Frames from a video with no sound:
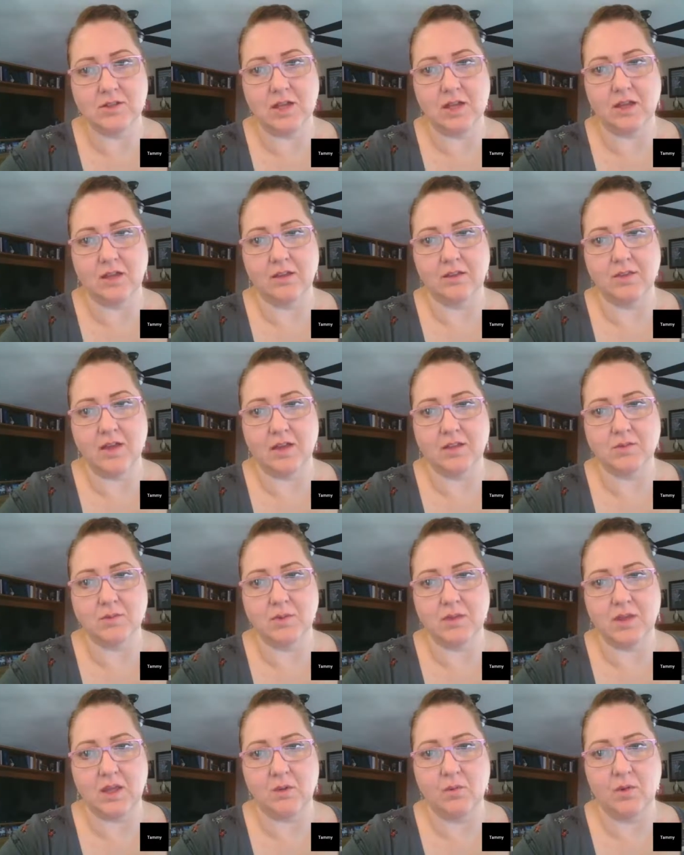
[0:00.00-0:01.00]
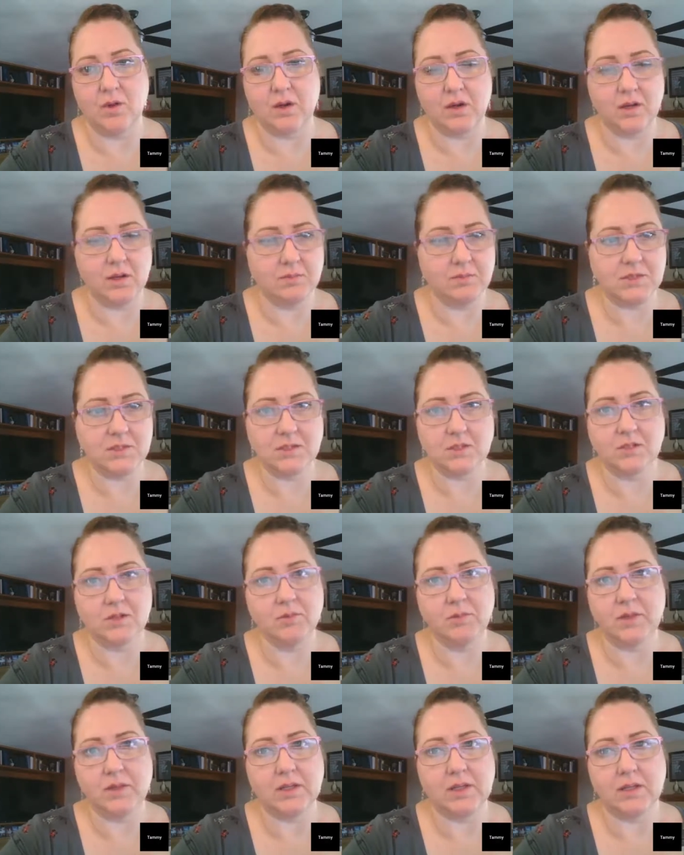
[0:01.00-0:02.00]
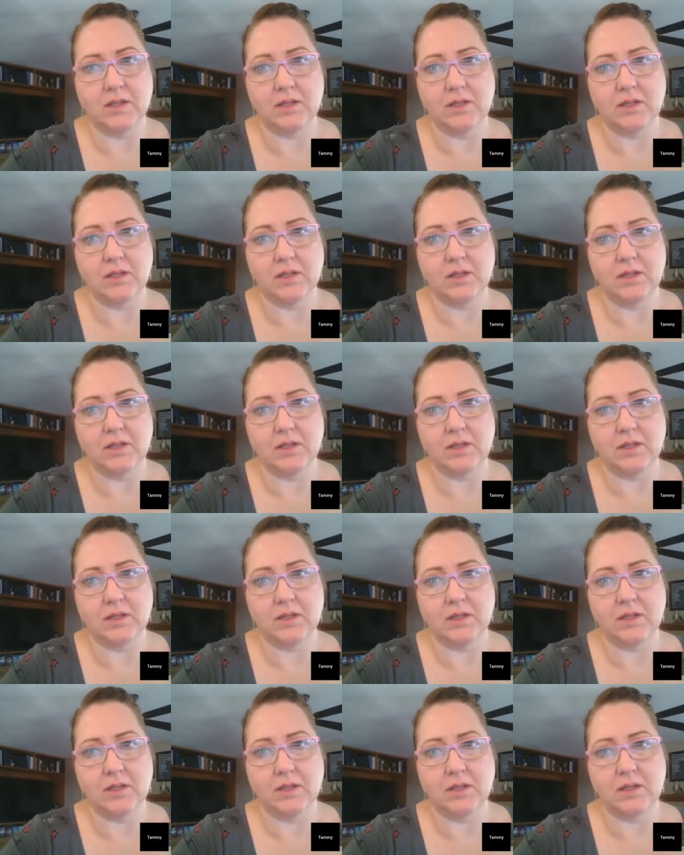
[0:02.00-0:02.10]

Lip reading: like that's what they wanted them to do, but they